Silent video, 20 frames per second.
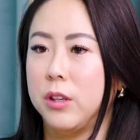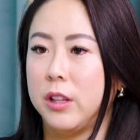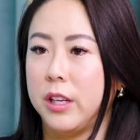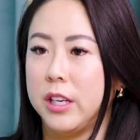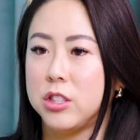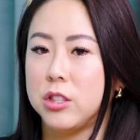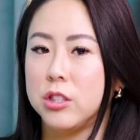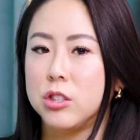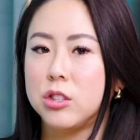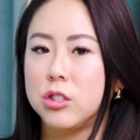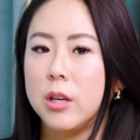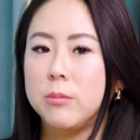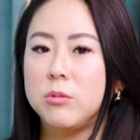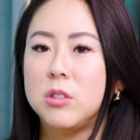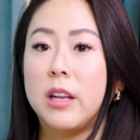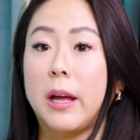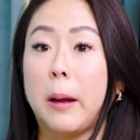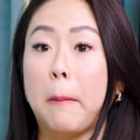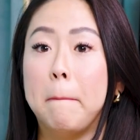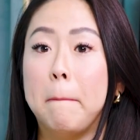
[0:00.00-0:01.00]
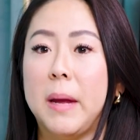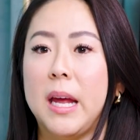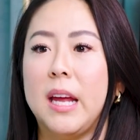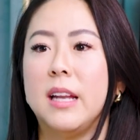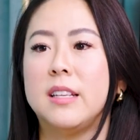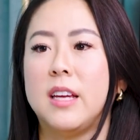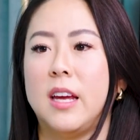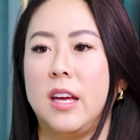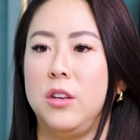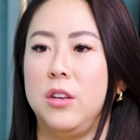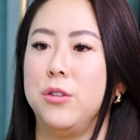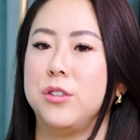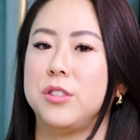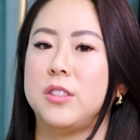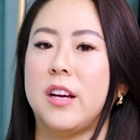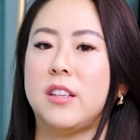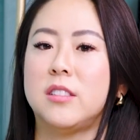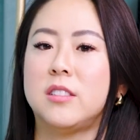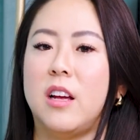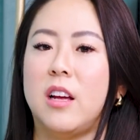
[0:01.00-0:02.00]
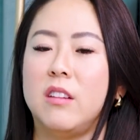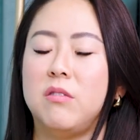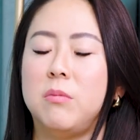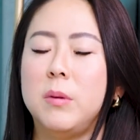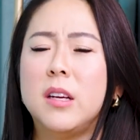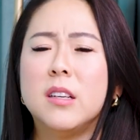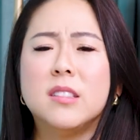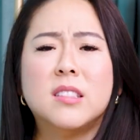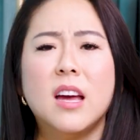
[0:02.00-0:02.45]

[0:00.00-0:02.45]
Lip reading: relationship to like maintain your sex life. Because